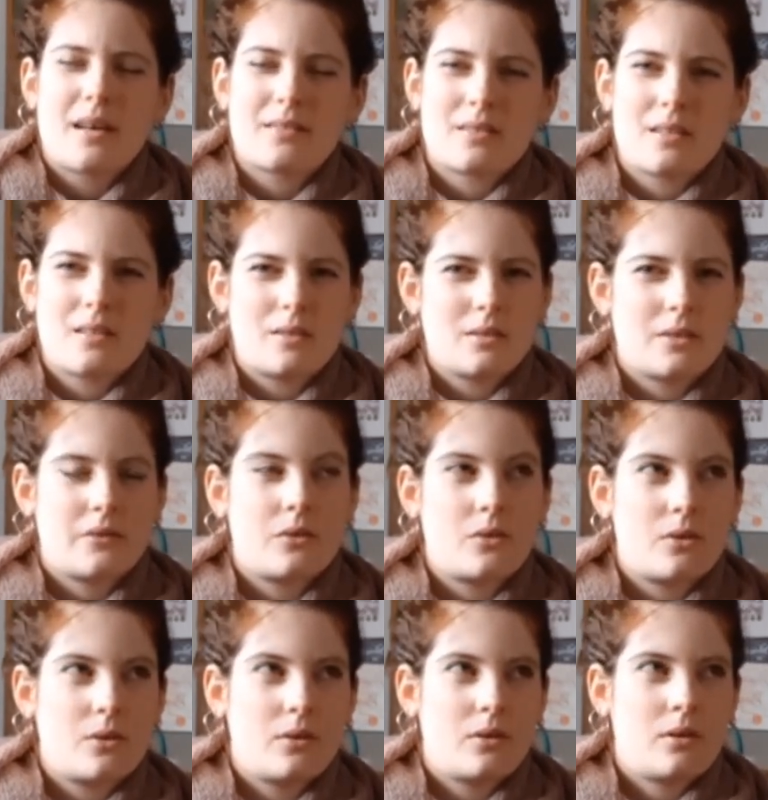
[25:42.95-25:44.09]
They're used
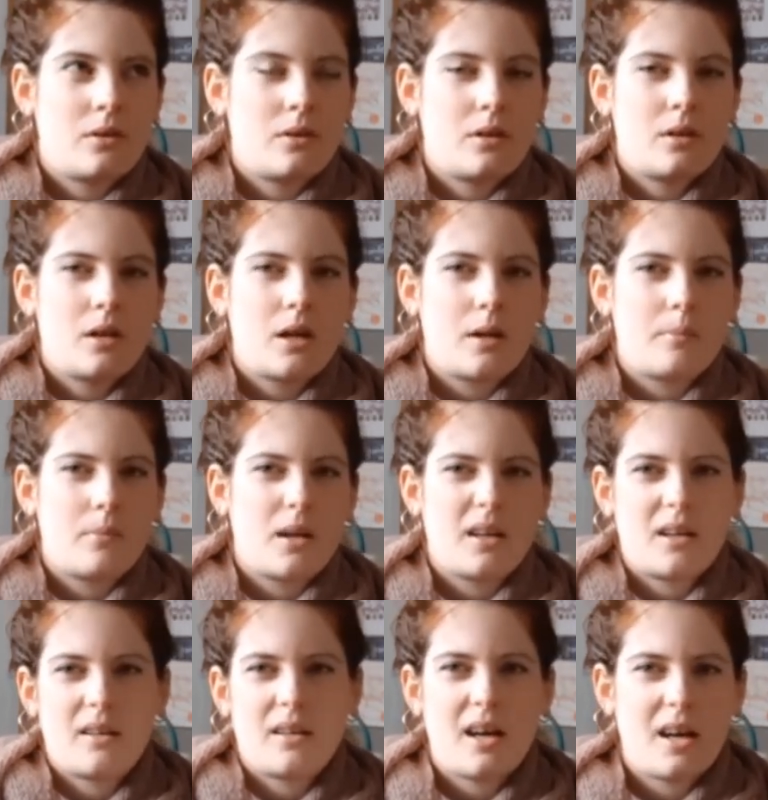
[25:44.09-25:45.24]
for
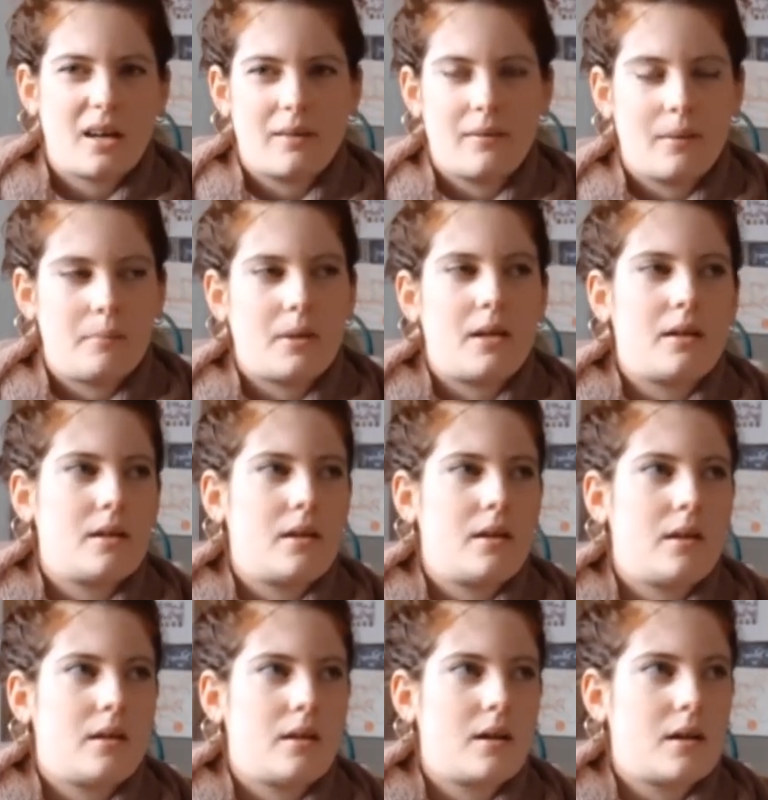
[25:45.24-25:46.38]
like hankering making